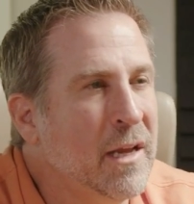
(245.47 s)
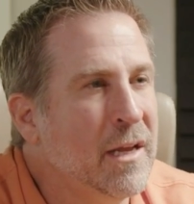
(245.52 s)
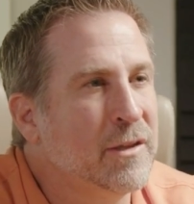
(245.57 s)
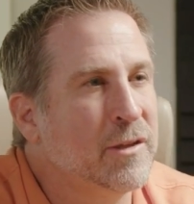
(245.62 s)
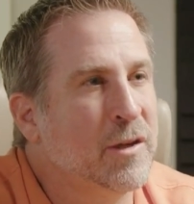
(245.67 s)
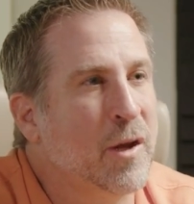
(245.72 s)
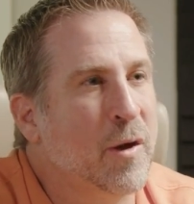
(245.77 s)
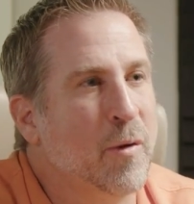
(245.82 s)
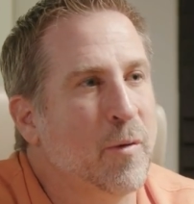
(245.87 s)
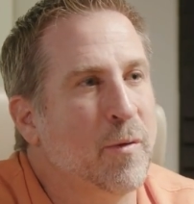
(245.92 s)

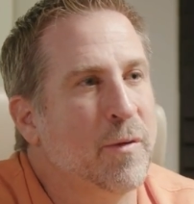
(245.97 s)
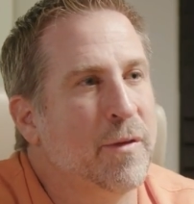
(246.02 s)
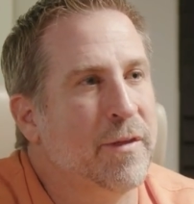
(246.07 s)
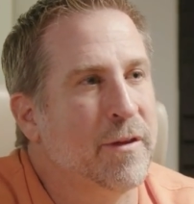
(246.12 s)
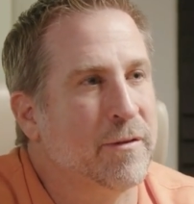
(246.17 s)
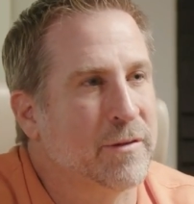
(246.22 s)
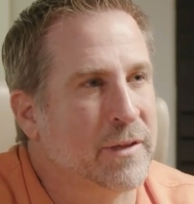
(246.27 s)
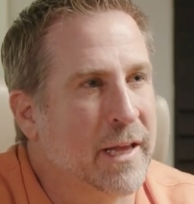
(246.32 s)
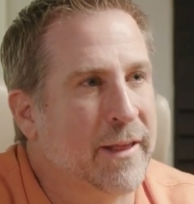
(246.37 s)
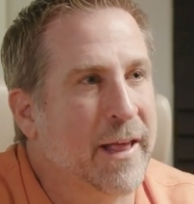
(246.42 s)
So
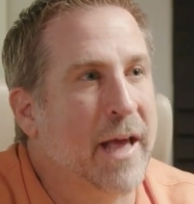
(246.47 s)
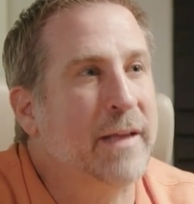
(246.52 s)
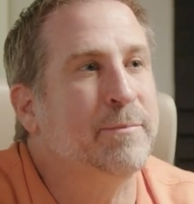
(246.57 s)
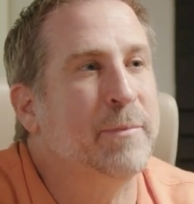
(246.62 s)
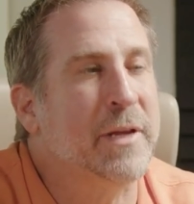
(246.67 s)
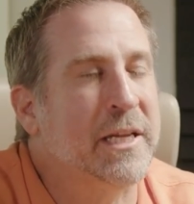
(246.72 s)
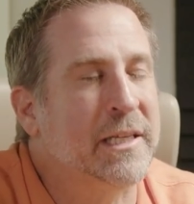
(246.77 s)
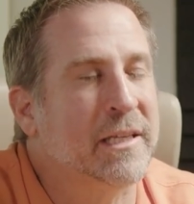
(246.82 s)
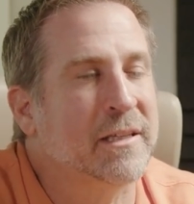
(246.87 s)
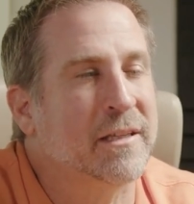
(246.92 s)
that
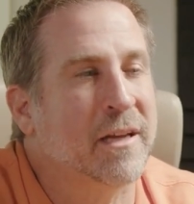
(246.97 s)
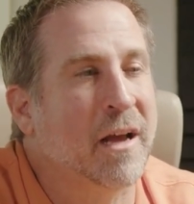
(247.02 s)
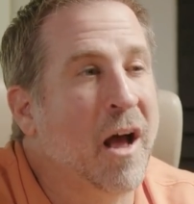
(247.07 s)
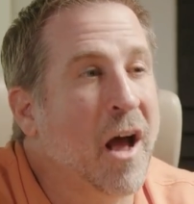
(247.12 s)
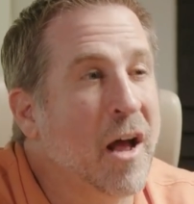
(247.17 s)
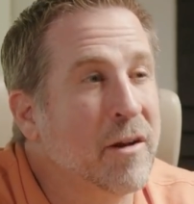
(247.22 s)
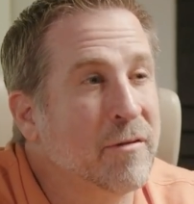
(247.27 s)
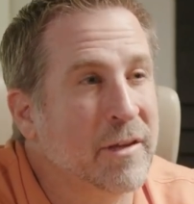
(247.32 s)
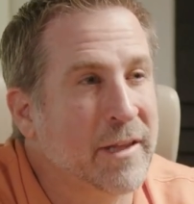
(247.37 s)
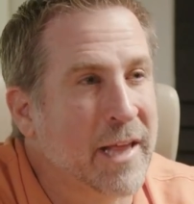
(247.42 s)
means it's
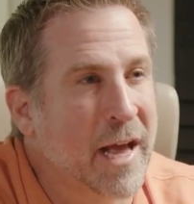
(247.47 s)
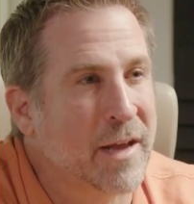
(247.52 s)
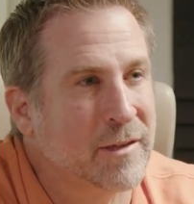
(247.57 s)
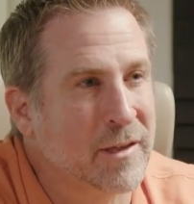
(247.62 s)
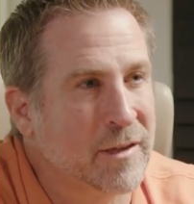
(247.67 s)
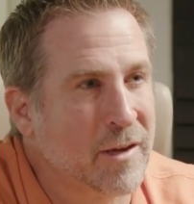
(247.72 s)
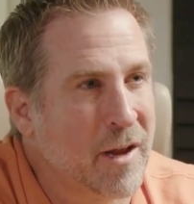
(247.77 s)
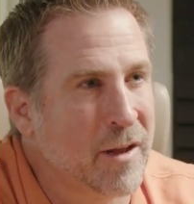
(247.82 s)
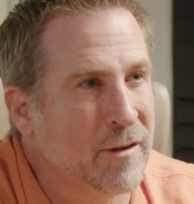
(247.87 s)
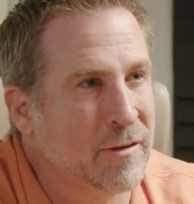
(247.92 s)

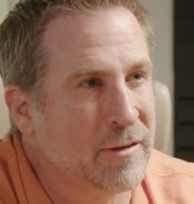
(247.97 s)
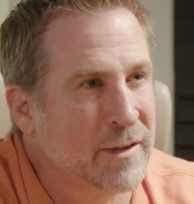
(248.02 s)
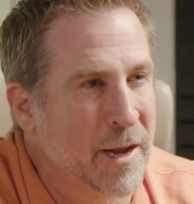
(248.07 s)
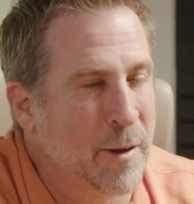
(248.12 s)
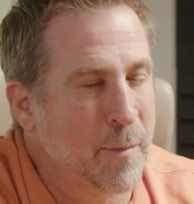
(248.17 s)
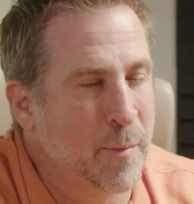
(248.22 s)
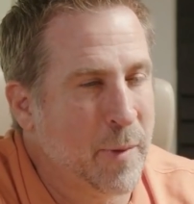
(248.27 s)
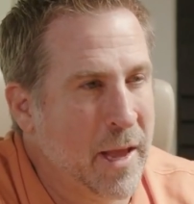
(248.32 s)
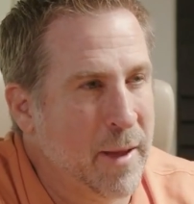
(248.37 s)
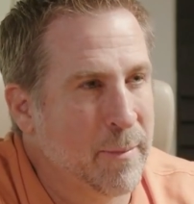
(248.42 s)
$100,000
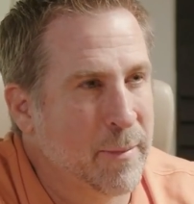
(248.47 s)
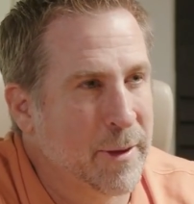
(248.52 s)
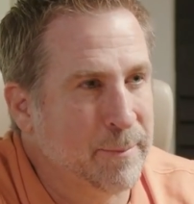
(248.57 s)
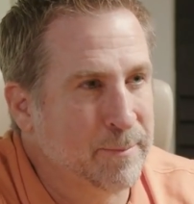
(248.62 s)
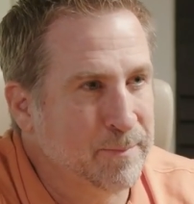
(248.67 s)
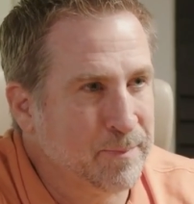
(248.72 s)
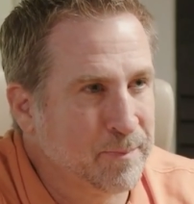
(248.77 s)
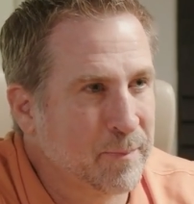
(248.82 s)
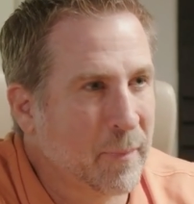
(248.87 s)
down payment.